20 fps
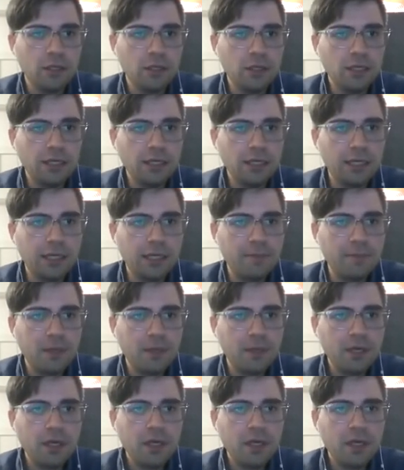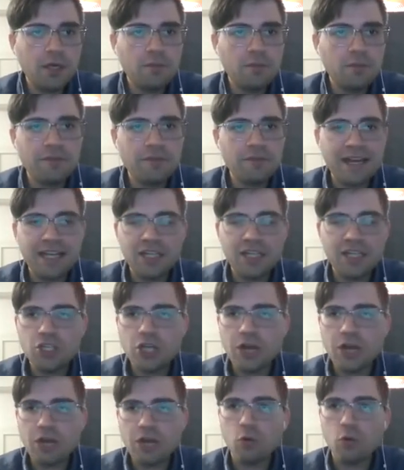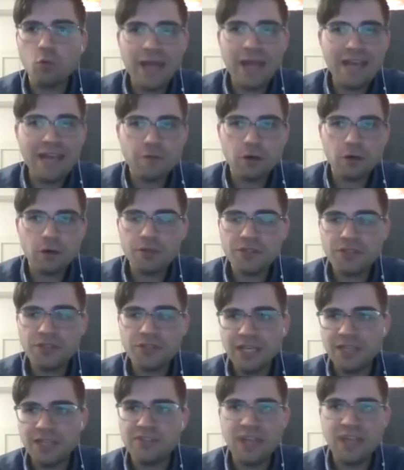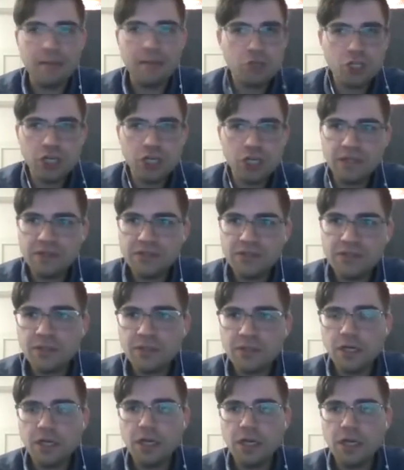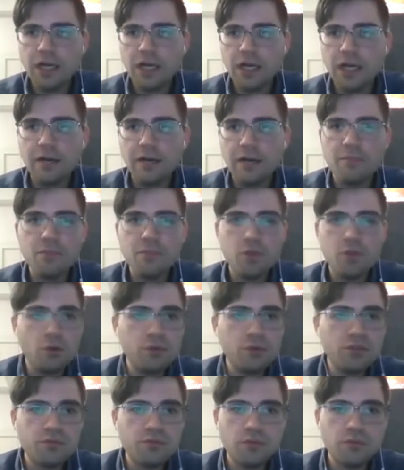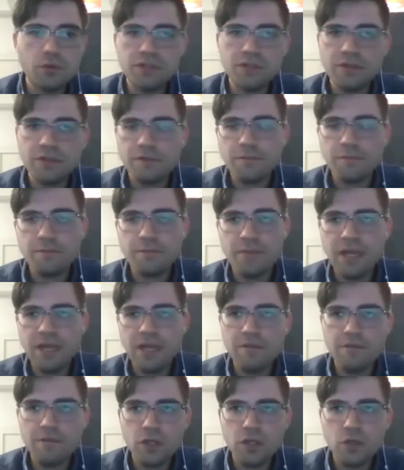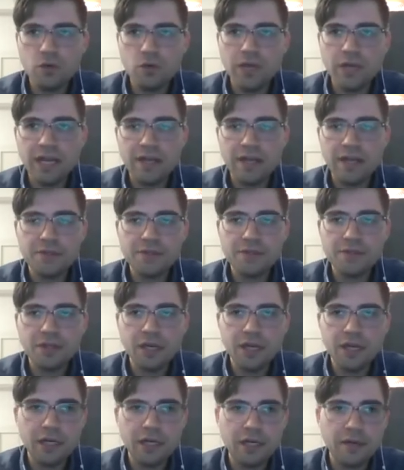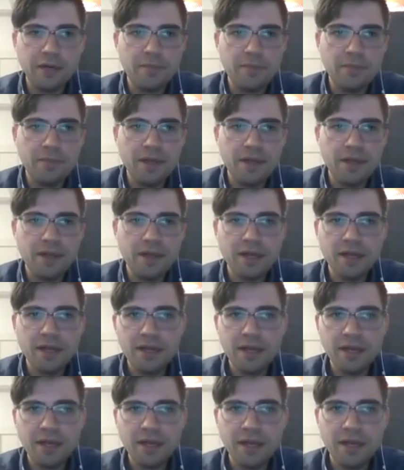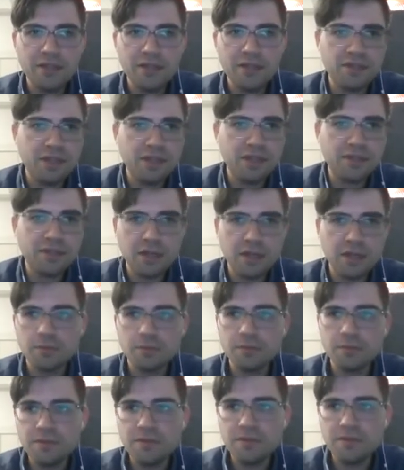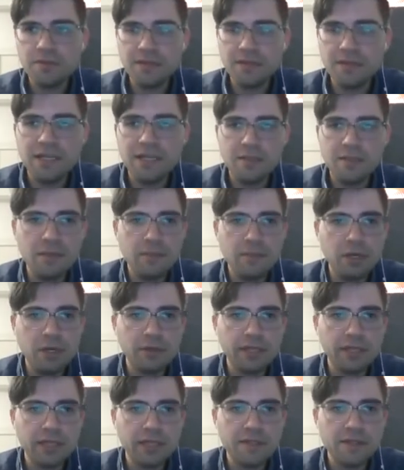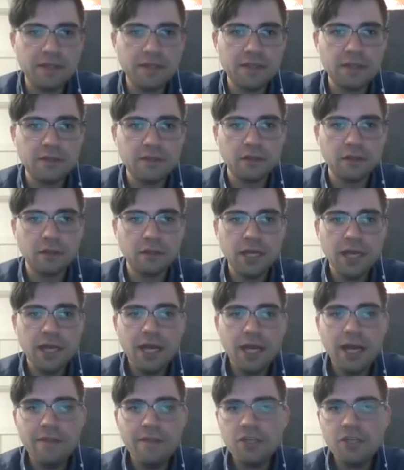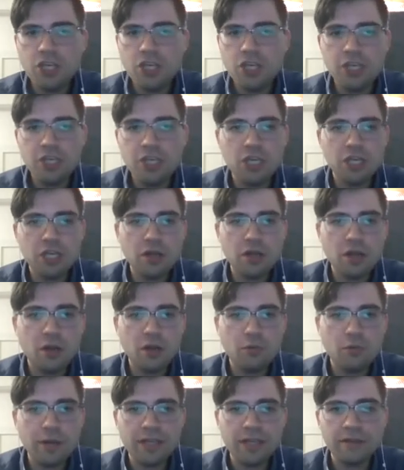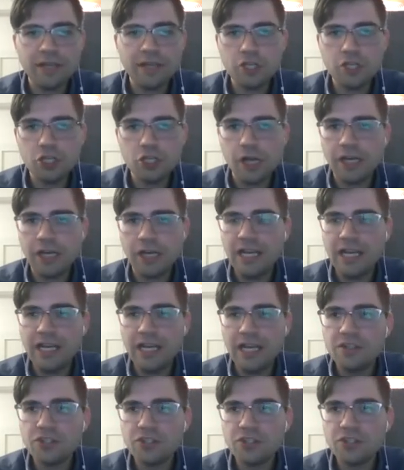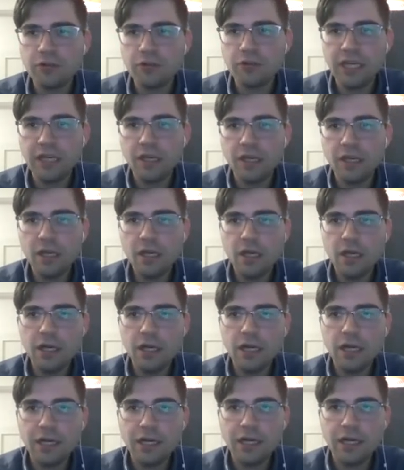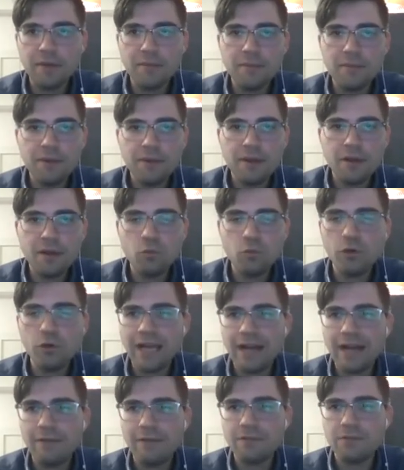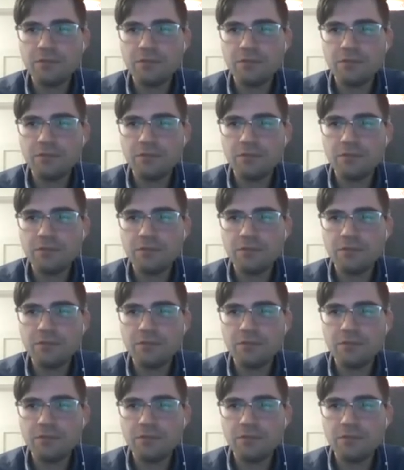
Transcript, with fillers: Um, providing general waivers, exemptions, um, those those have been viewed as uh, as things that are that tend to be merely incidental, and then changing a, a regulation on an industry uh, will have some